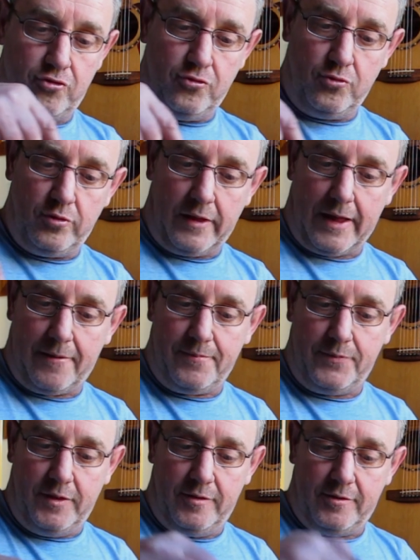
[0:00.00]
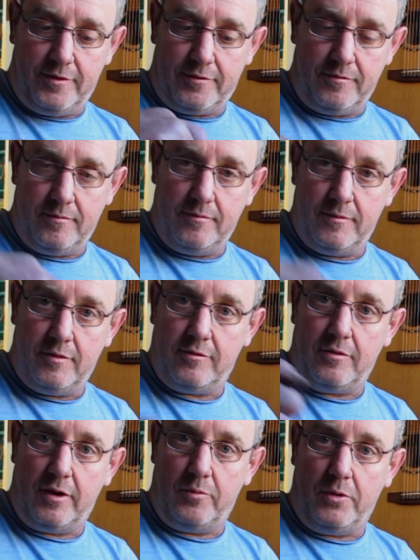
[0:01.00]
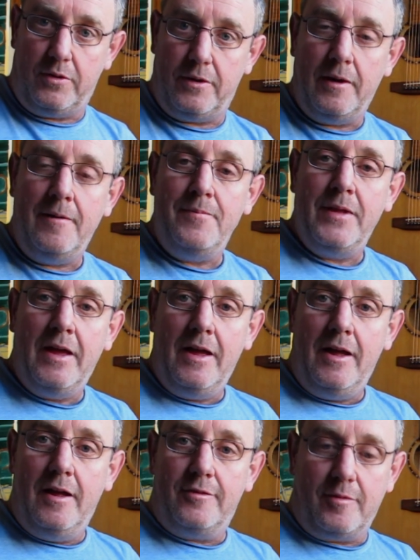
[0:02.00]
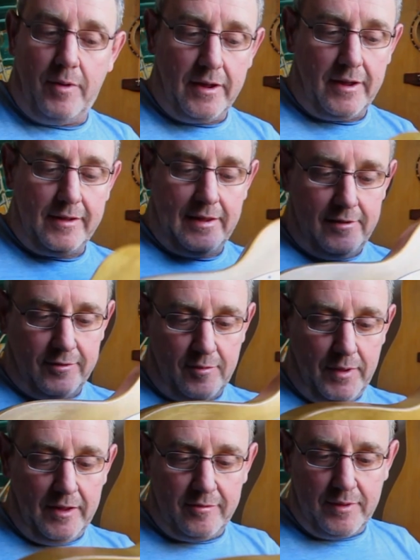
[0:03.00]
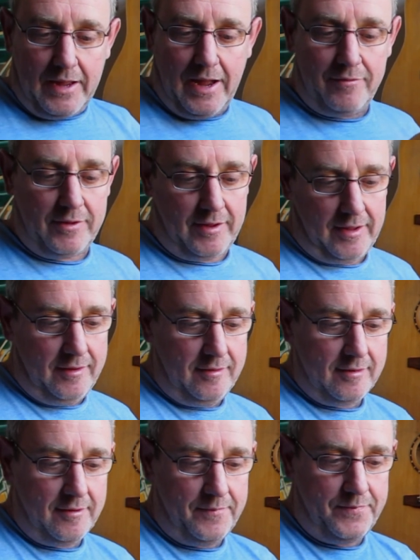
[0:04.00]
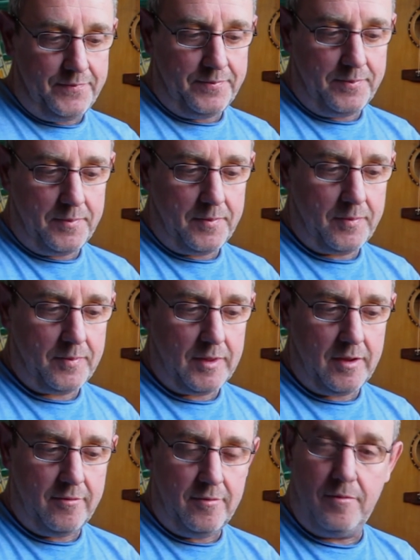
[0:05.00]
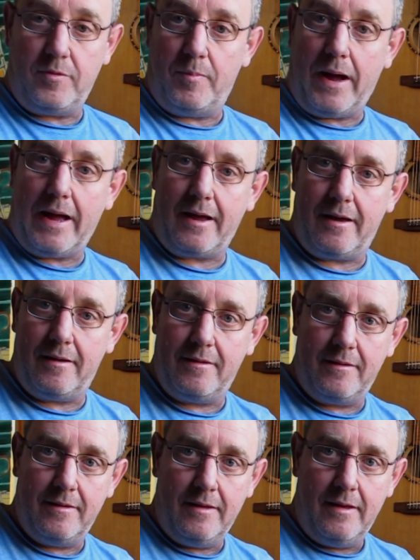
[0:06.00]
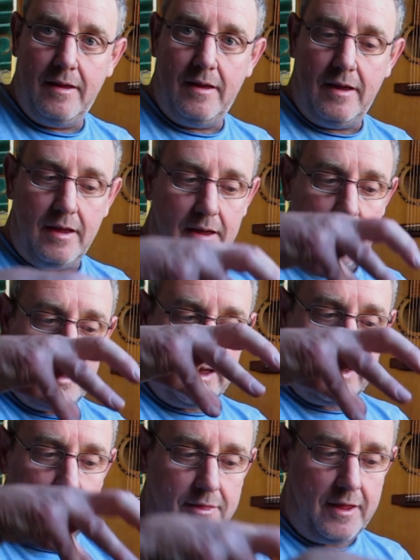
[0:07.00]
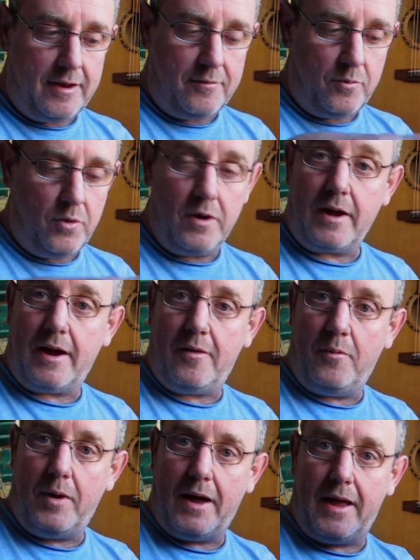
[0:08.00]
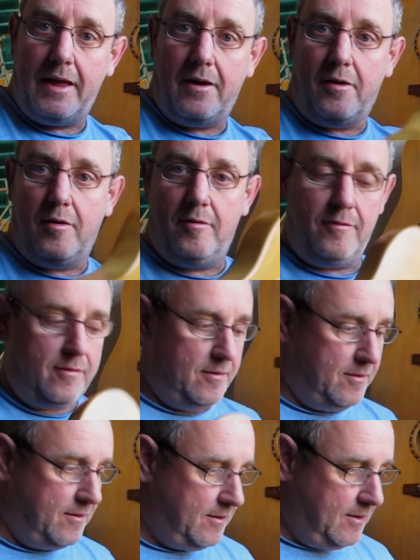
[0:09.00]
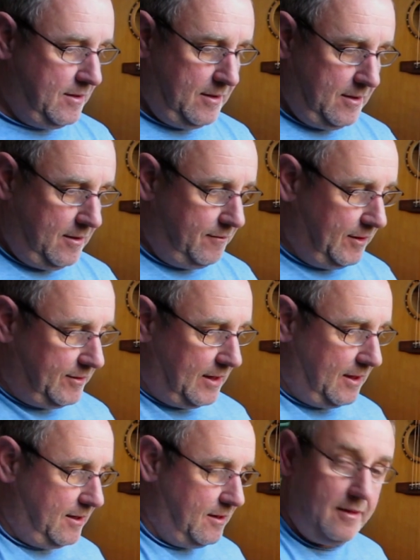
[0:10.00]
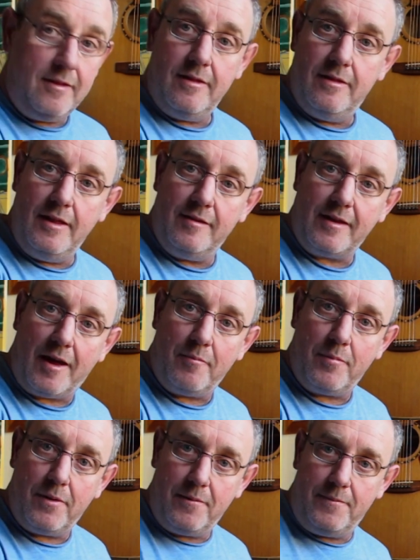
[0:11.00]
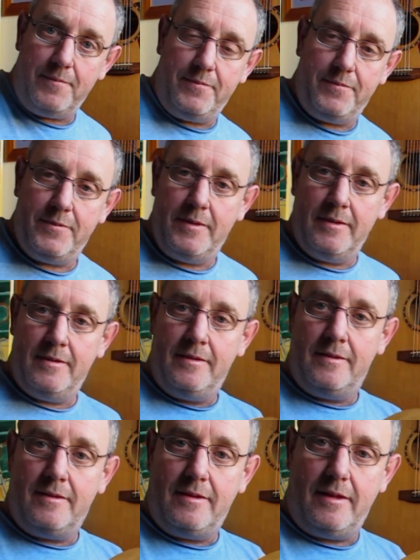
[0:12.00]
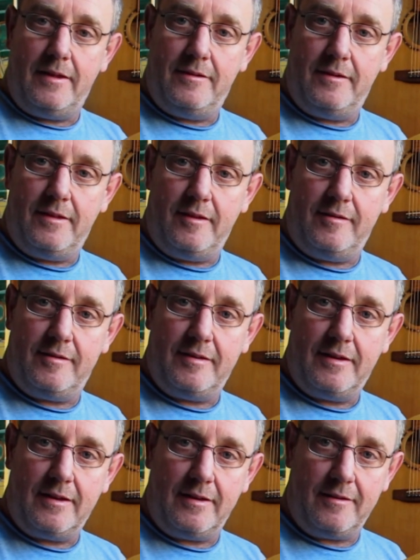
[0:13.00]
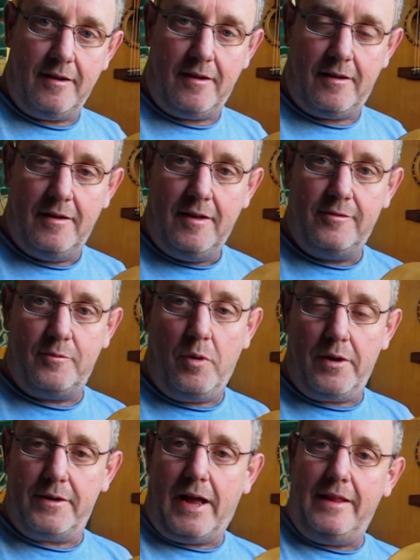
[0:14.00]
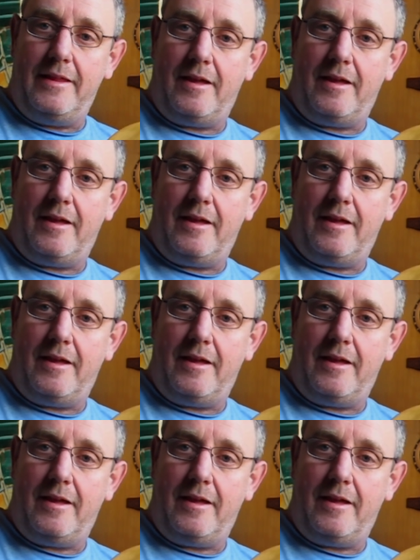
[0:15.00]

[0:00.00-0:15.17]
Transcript: all of that is just solid wood. So my idea is to make some cavities from the back and then work out a way of fitting this amp into this guitar. So what I'd end